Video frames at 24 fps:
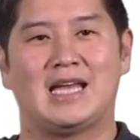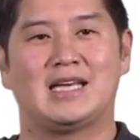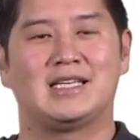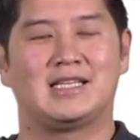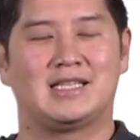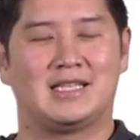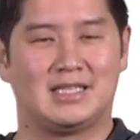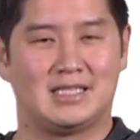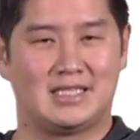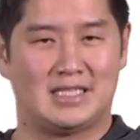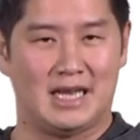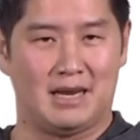at
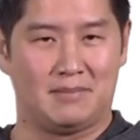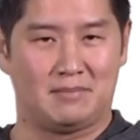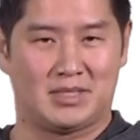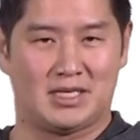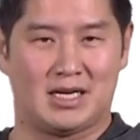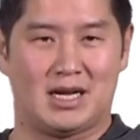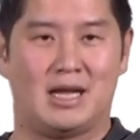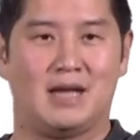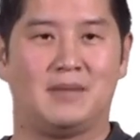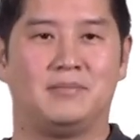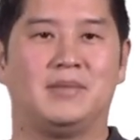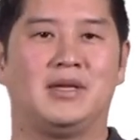the same
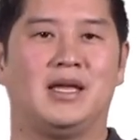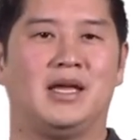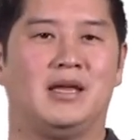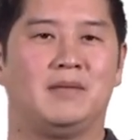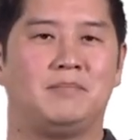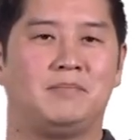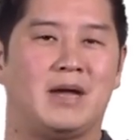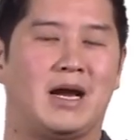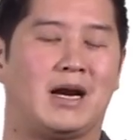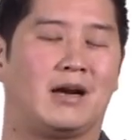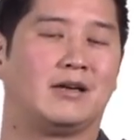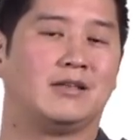time
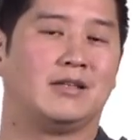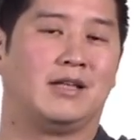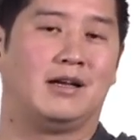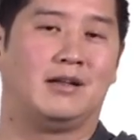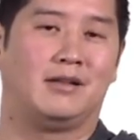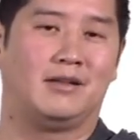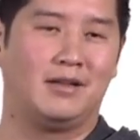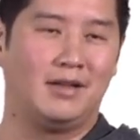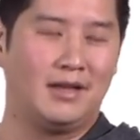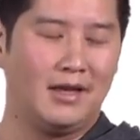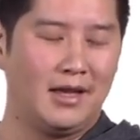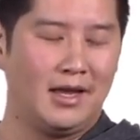in
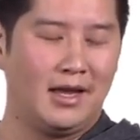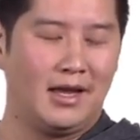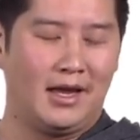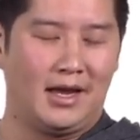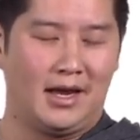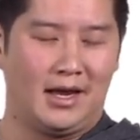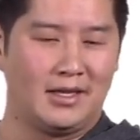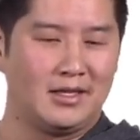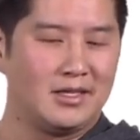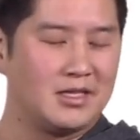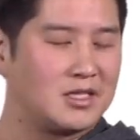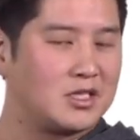parallel.
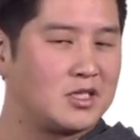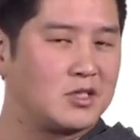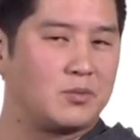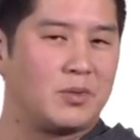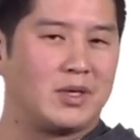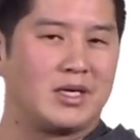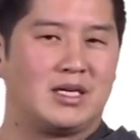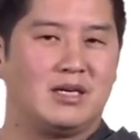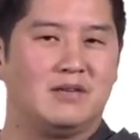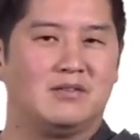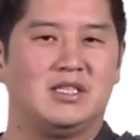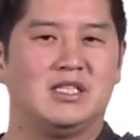And this is
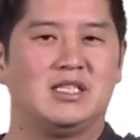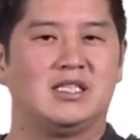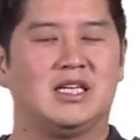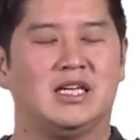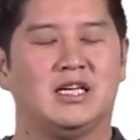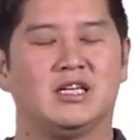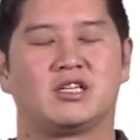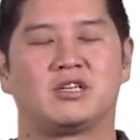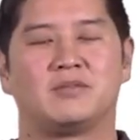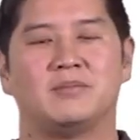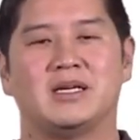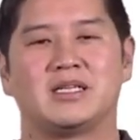what gives these
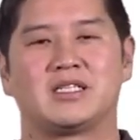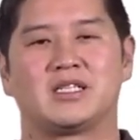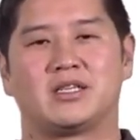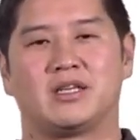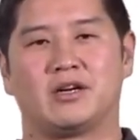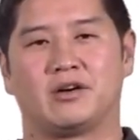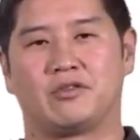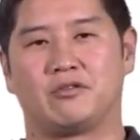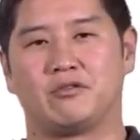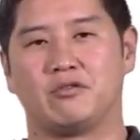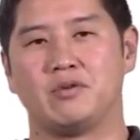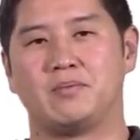instruments
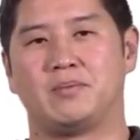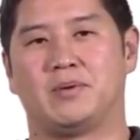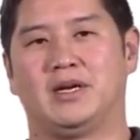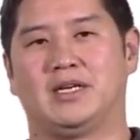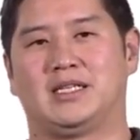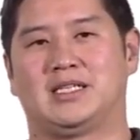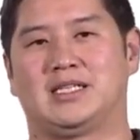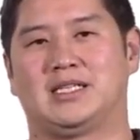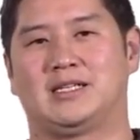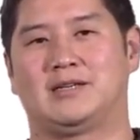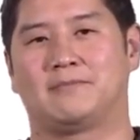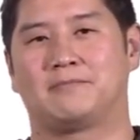their
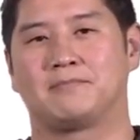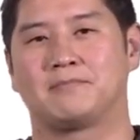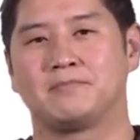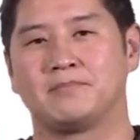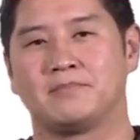throughput.